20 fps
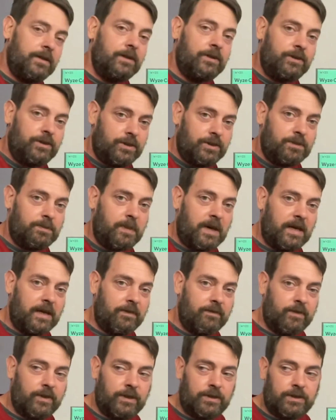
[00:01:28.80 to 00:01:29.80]
Just buy
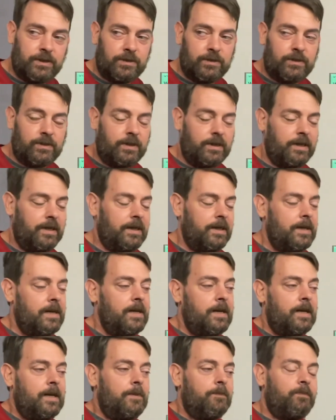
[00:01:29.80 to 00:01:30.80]
the version 3.
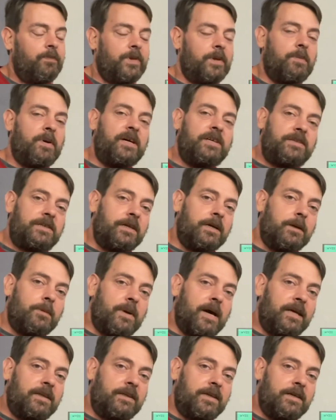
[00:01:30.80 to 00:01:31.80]
The best thing
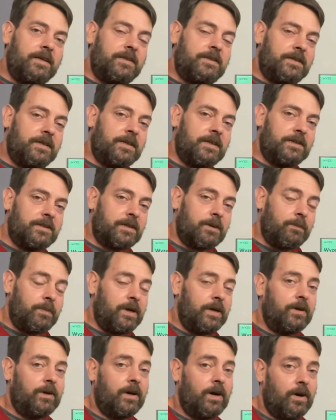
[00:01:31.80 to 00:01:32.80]
about these is,
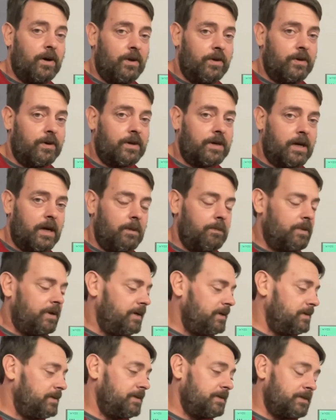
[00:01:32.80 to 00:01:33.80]
compared to other
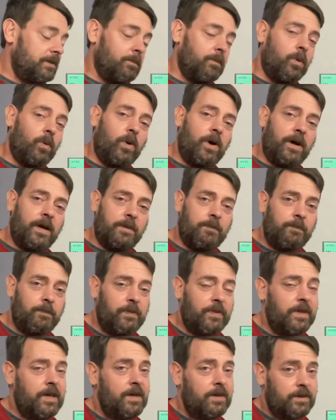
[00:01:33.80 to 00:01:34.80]
companies, is number one,
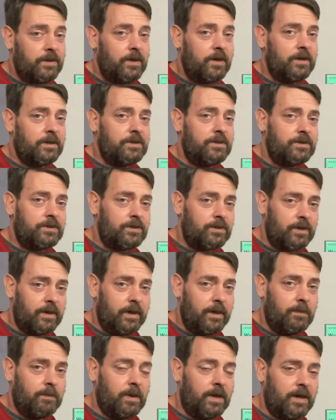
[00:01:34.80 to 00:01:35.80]
they're
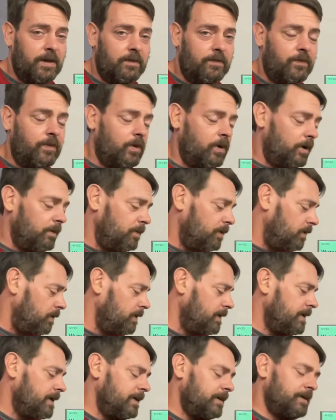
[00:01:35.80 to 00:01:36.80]
extremely affordable.
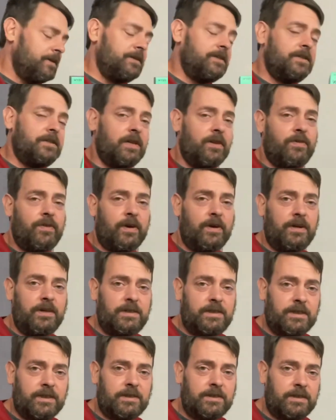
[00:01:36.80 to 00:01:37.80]
This is a
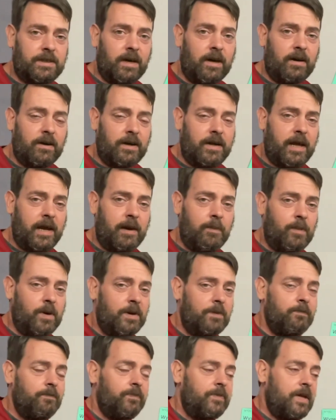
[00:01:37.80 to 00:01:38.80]
$36
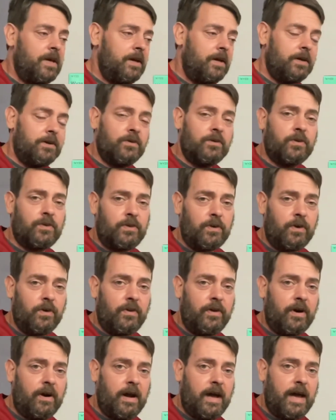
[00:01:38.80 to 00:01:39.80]
camera, either through
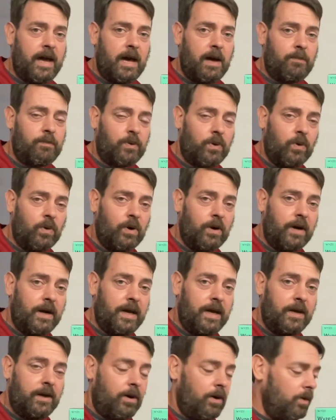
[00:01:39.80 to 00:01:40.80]
their app or
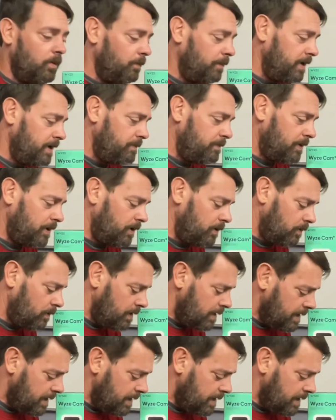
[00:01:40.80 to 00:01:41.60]
at Home Depot.